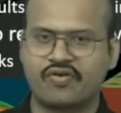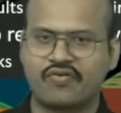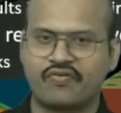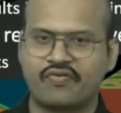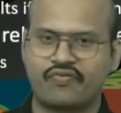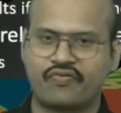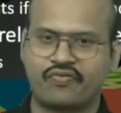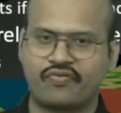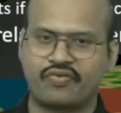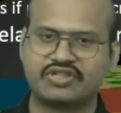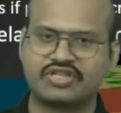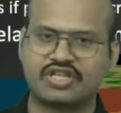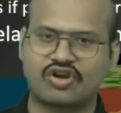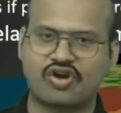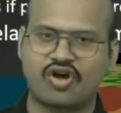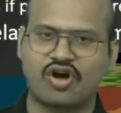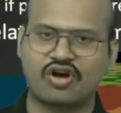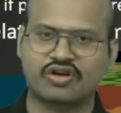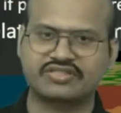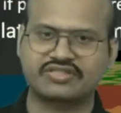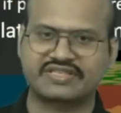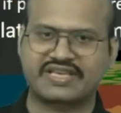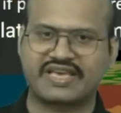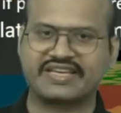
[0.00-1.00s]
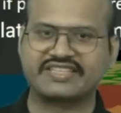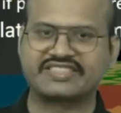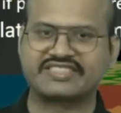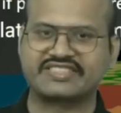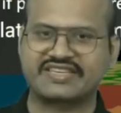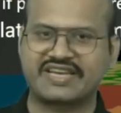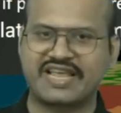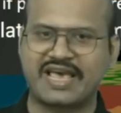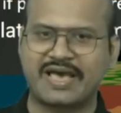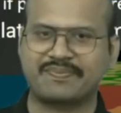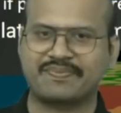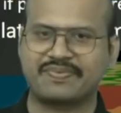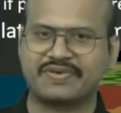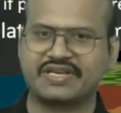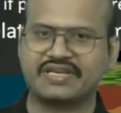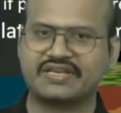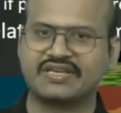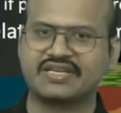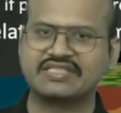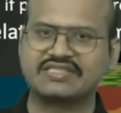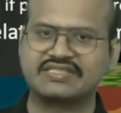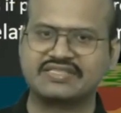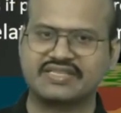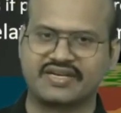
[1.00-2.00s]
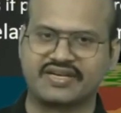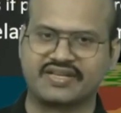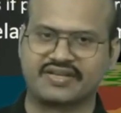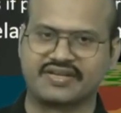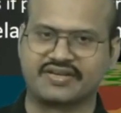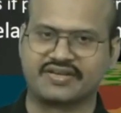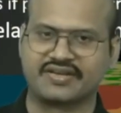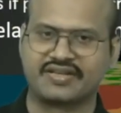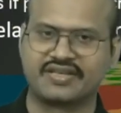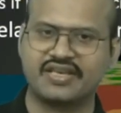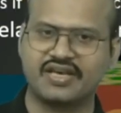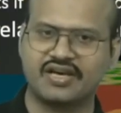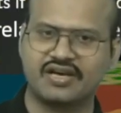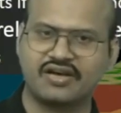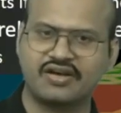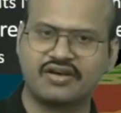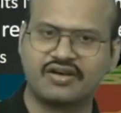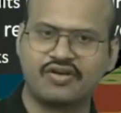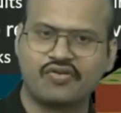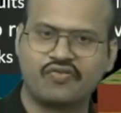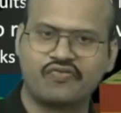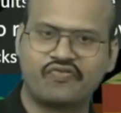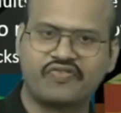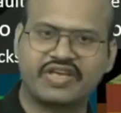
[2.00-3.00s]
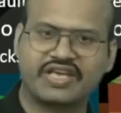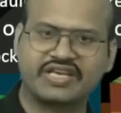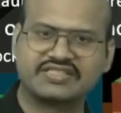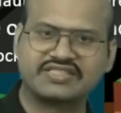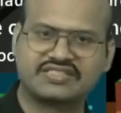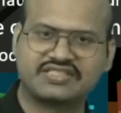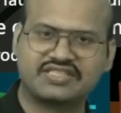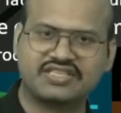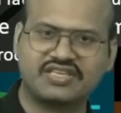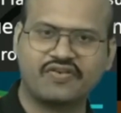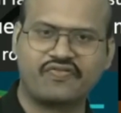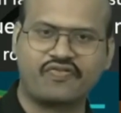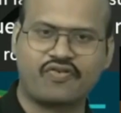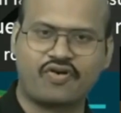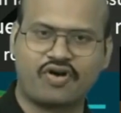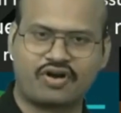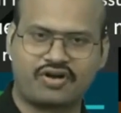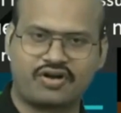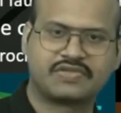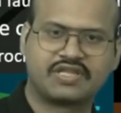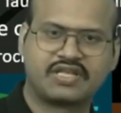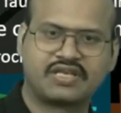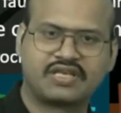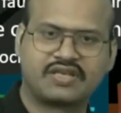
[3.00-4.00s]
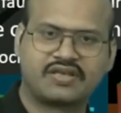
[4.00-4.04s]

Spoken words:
the rocks can snap in a sudden. Here we can see a fault.